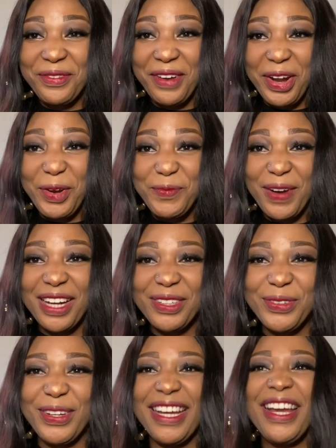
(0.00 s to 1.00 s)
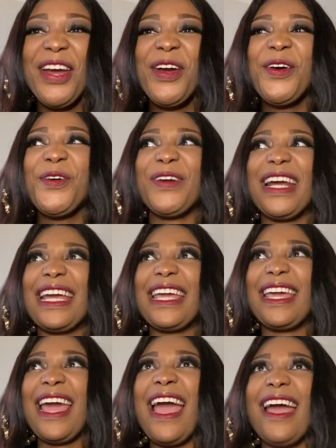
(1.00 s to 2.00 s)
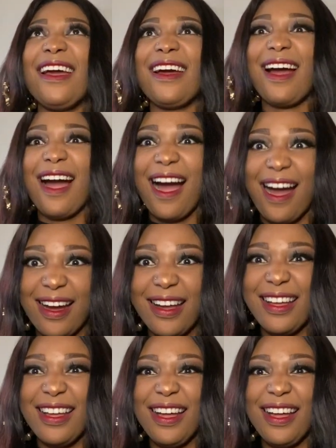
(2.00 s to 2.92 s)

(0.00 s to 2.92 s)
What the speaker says: very bad way, Rechenka.